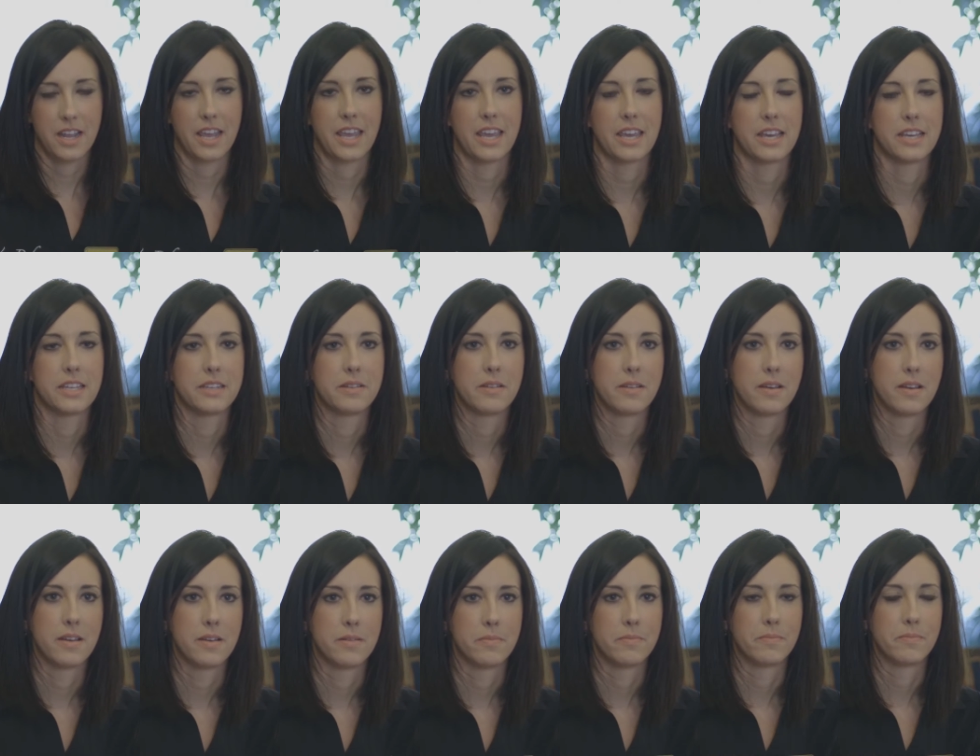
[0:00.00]
And
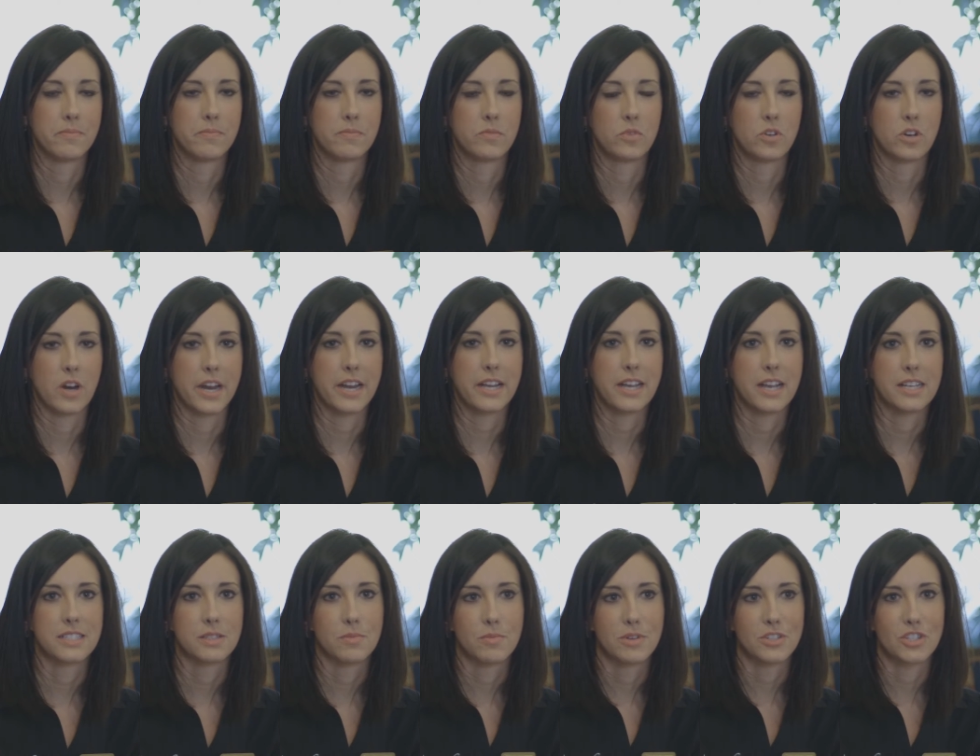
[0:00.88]
um, great
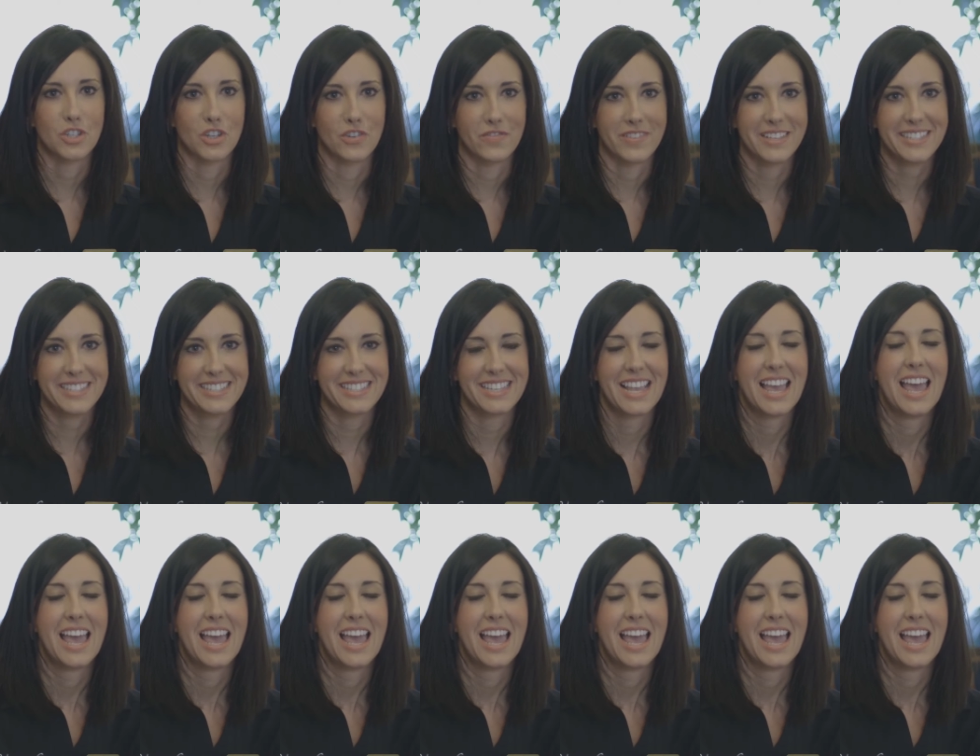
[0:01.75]
customer service.